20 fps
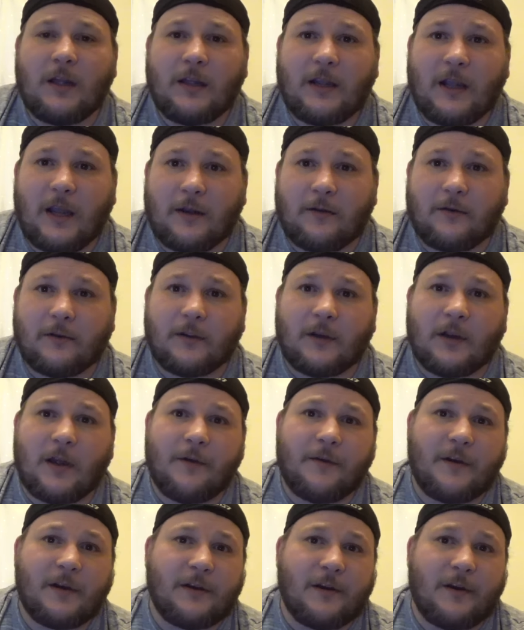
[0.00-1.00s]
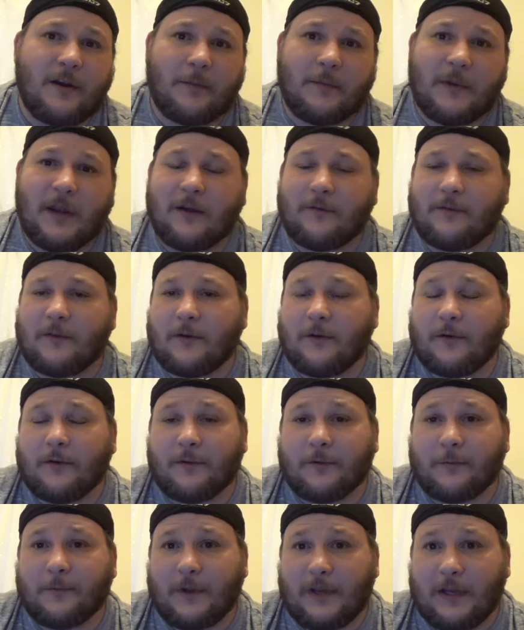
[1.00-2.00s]
get another load, it knocked me out for
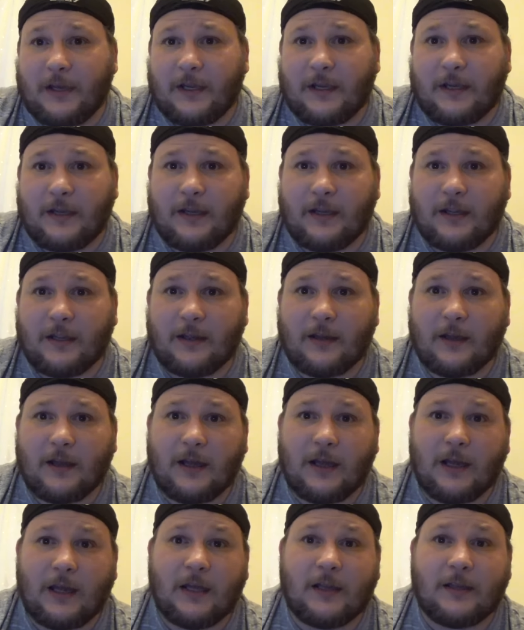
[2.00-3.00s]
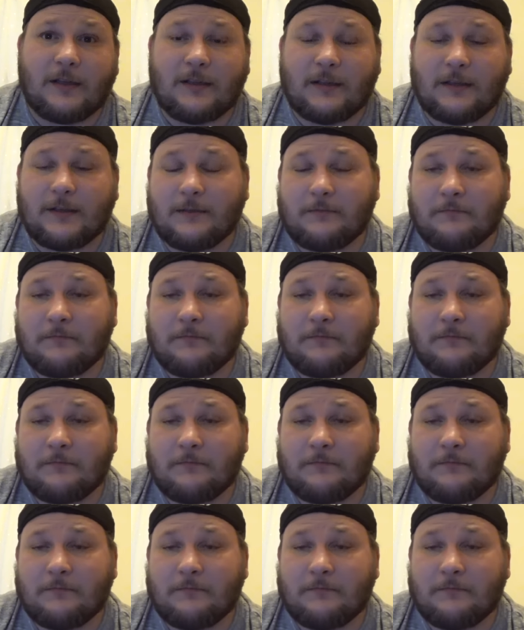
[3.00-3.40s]
another week and